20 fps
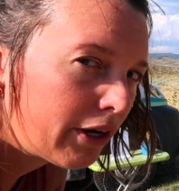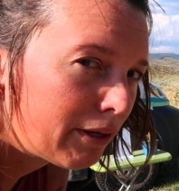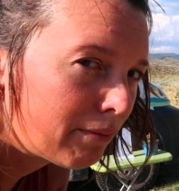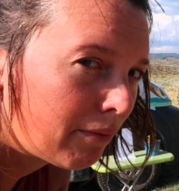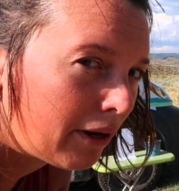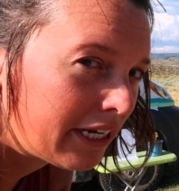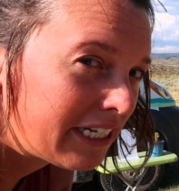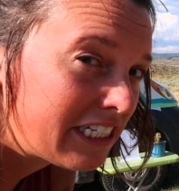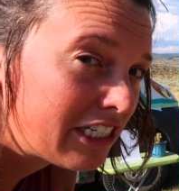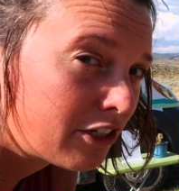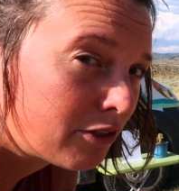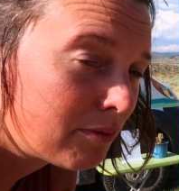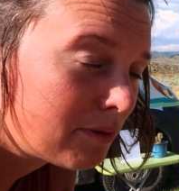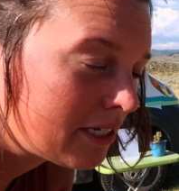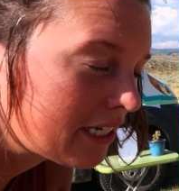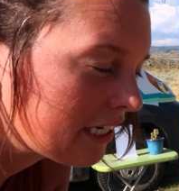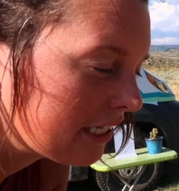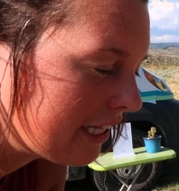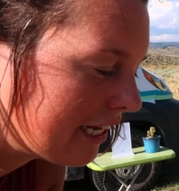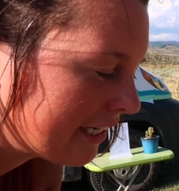It might still
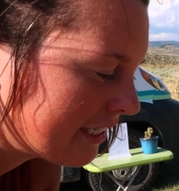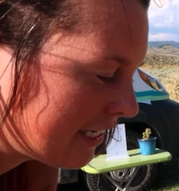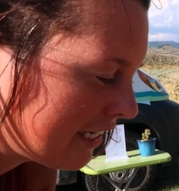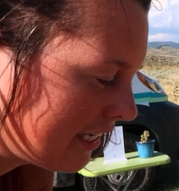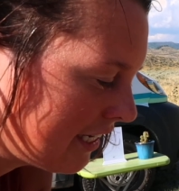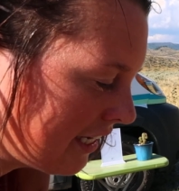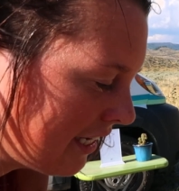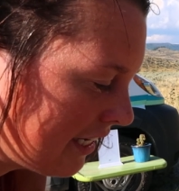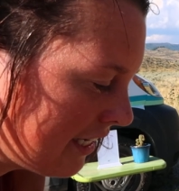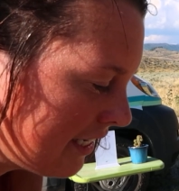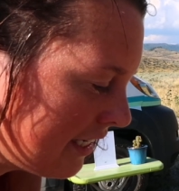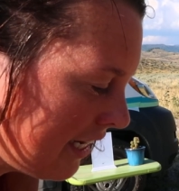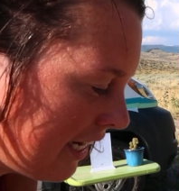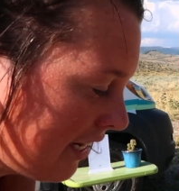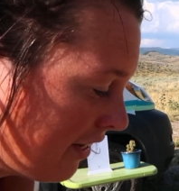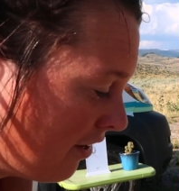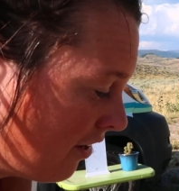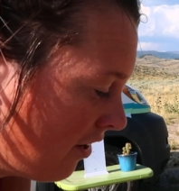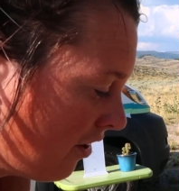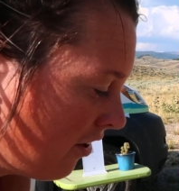be collecting
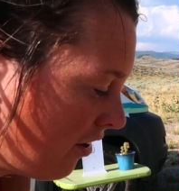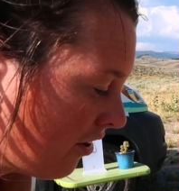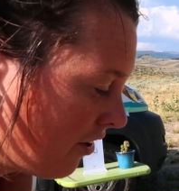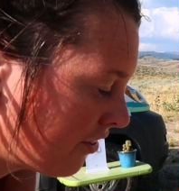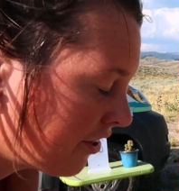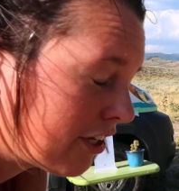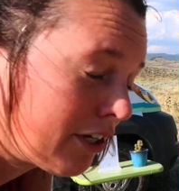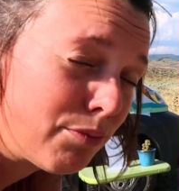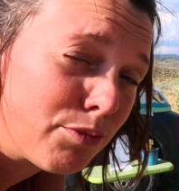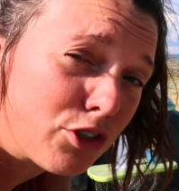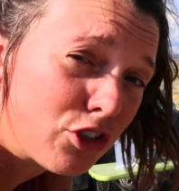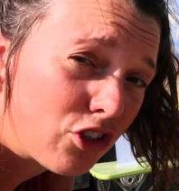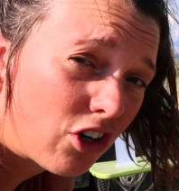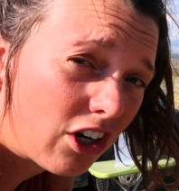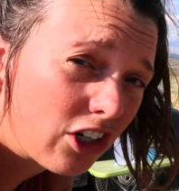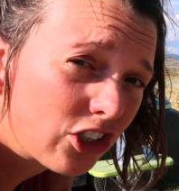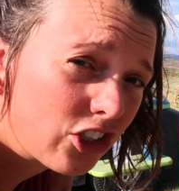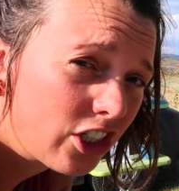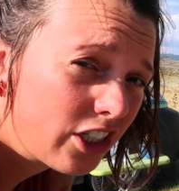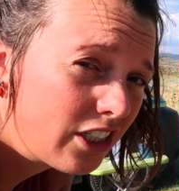data on the
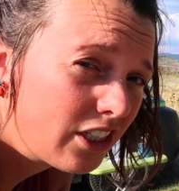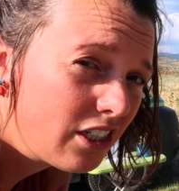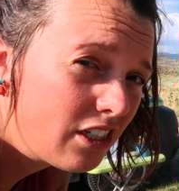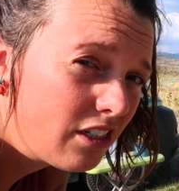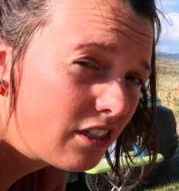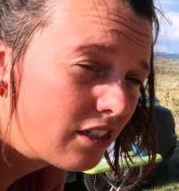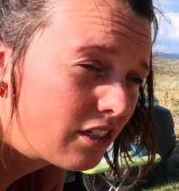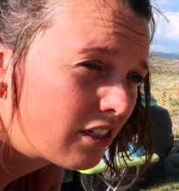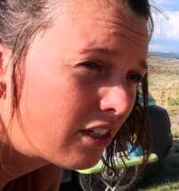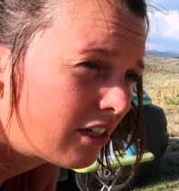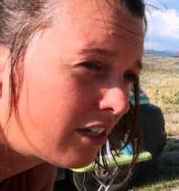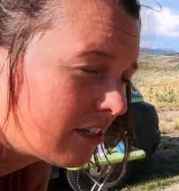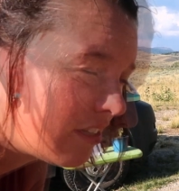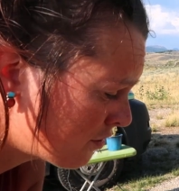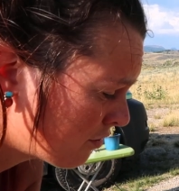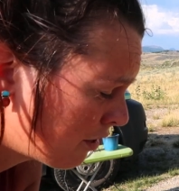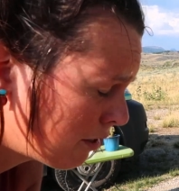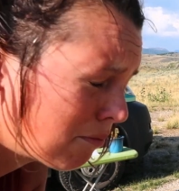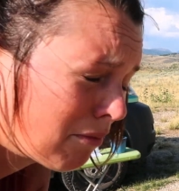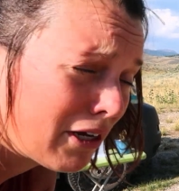obstructions,
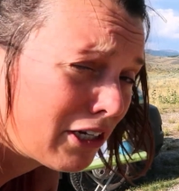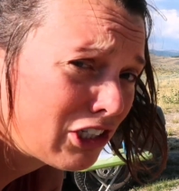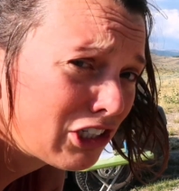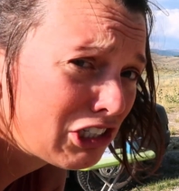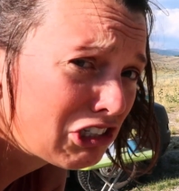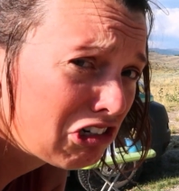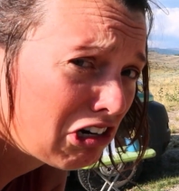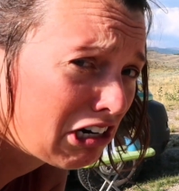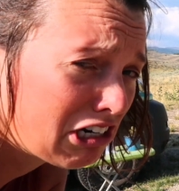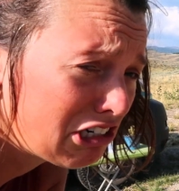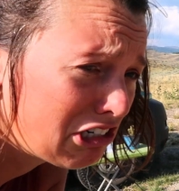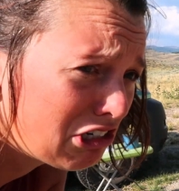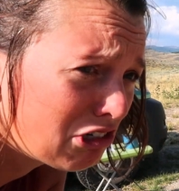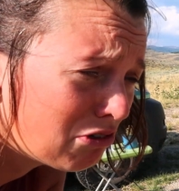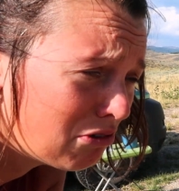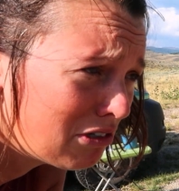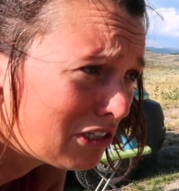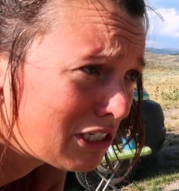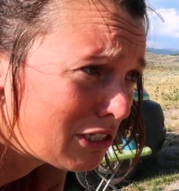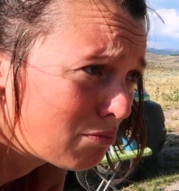so I might just try to
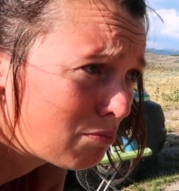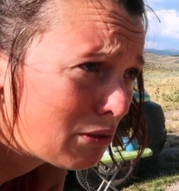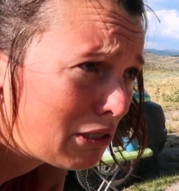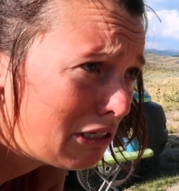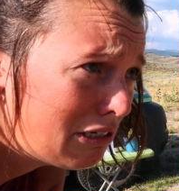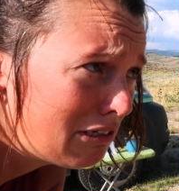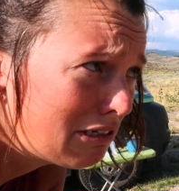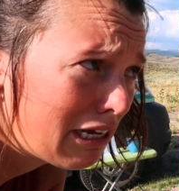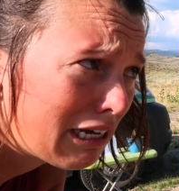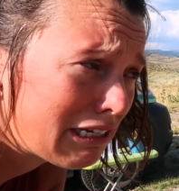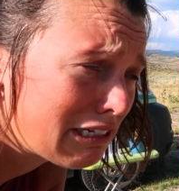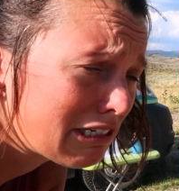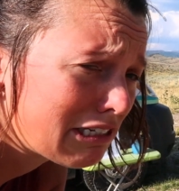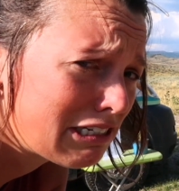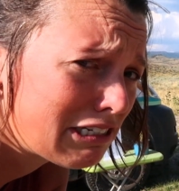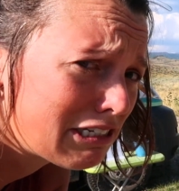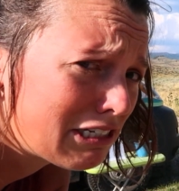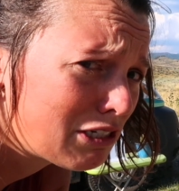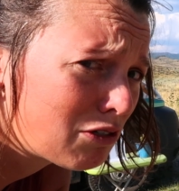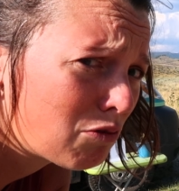do a speed test
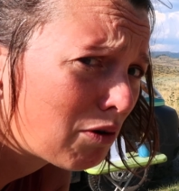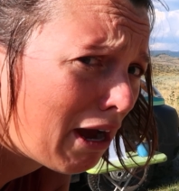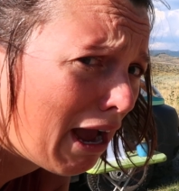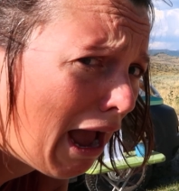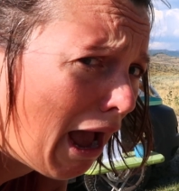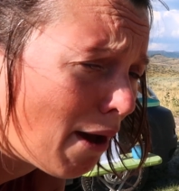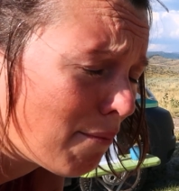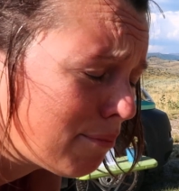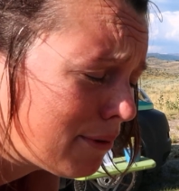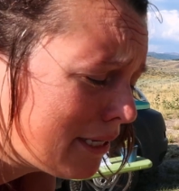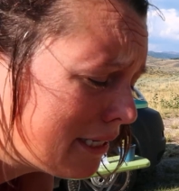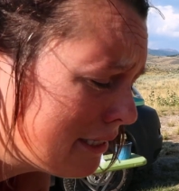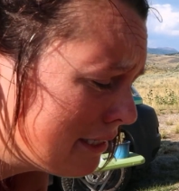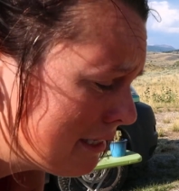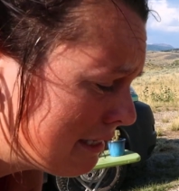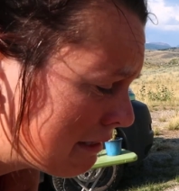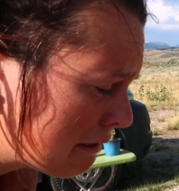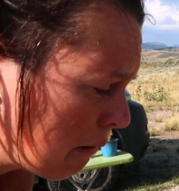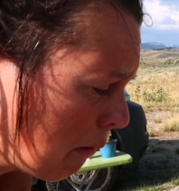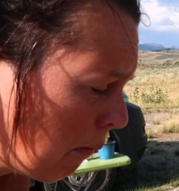and see what
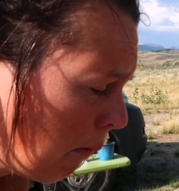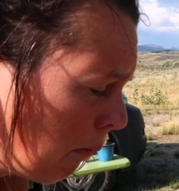happens.